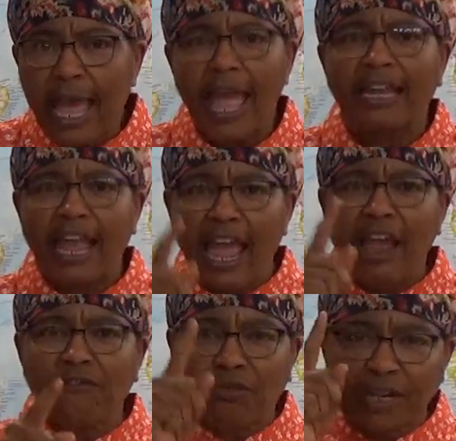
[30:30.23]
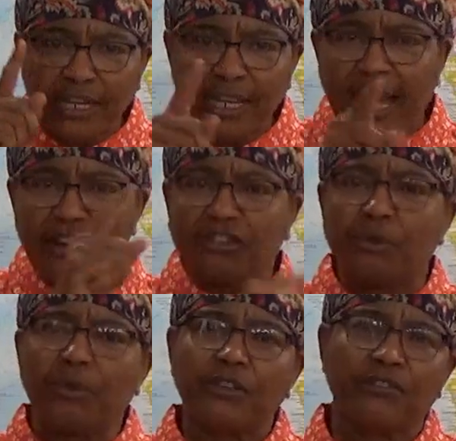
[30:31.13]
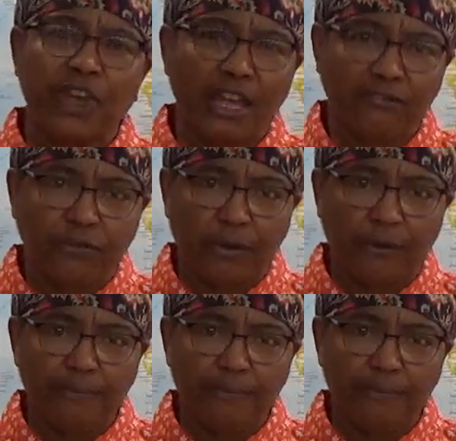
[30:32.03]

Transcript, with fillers: And every day she was faithful.